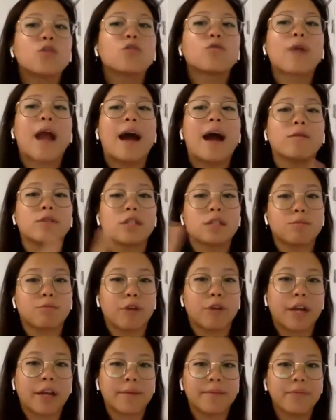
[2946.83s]
throughout
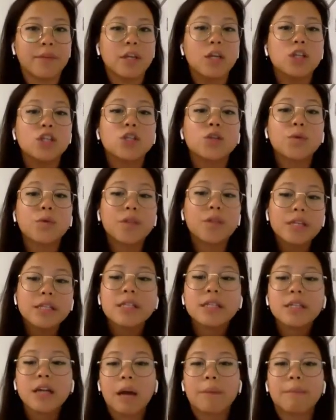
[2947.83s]
spring. So
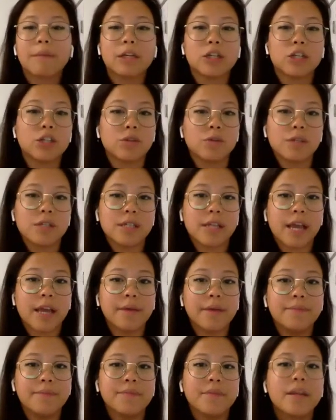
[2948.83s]
this coming
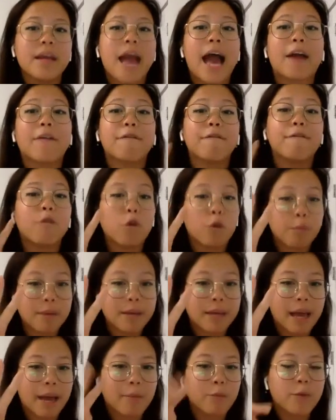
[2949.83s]
Tuesday at 4
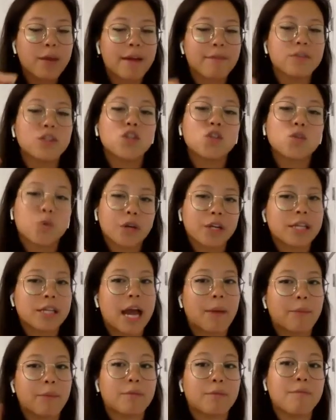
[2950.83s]
p.m., we have story
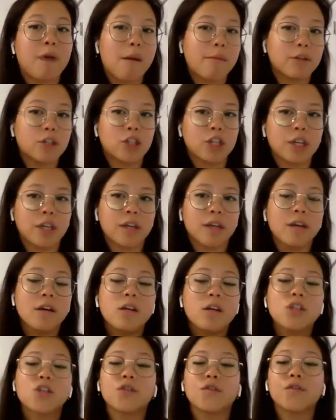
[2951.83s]
time with Mama G.
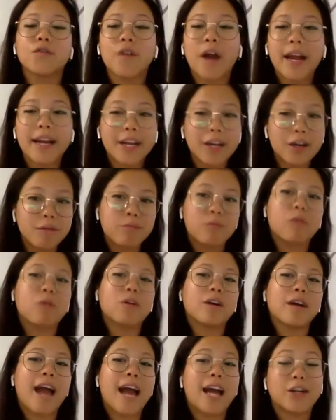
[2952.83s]
So find out
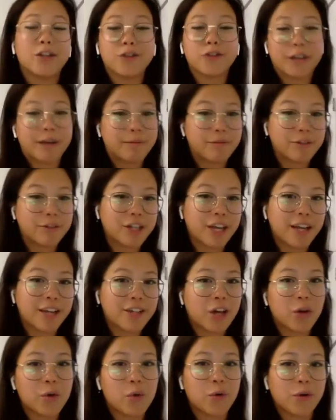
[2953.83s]
more at
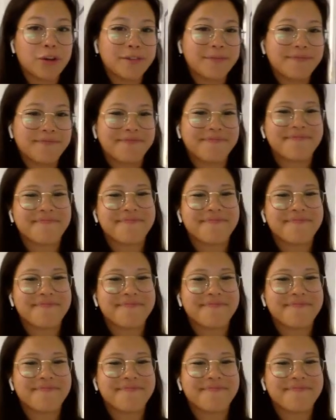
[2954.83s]
tramshed.org.